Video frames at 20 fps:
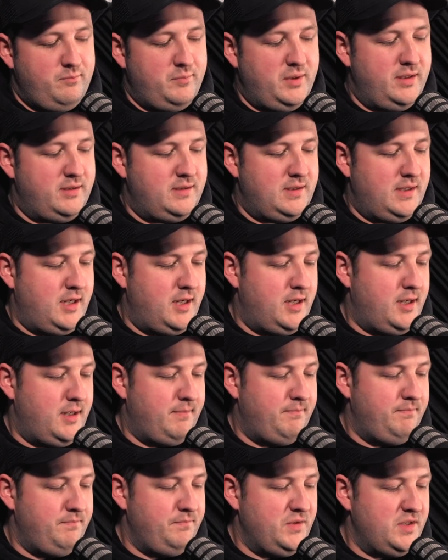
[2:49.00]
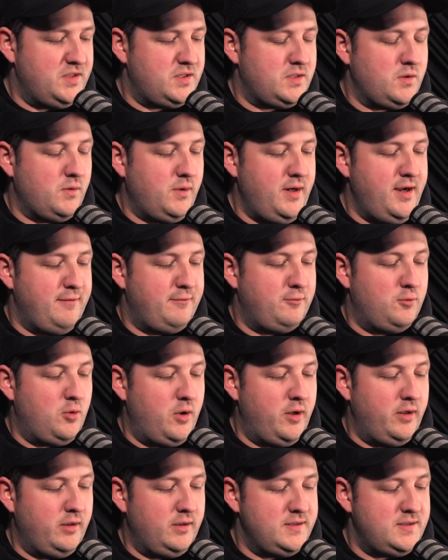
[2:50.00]
But the story of
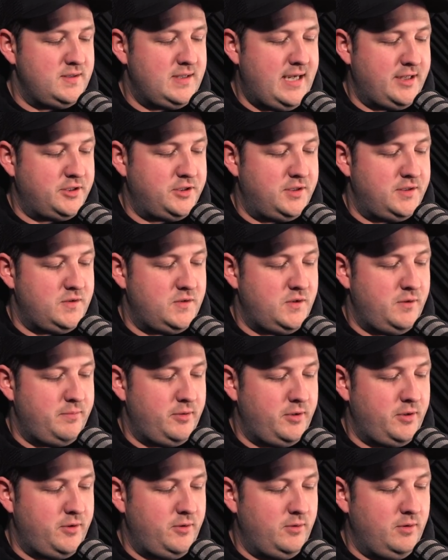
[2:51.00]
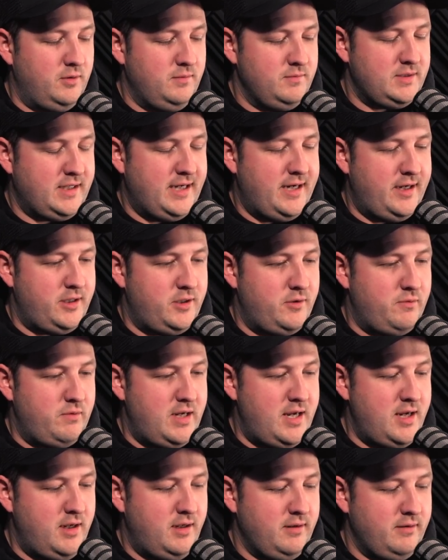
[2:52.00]
Royal is actually super cool. It's kind of
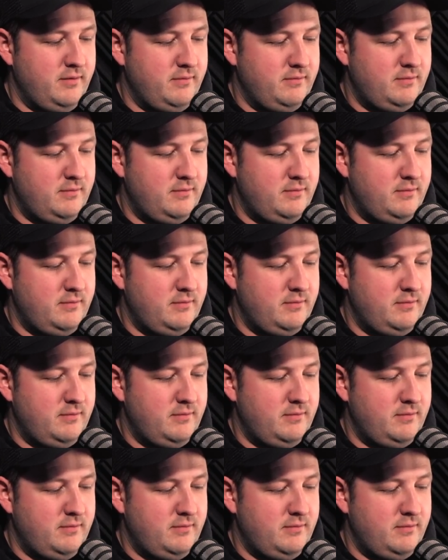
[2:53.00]
unique.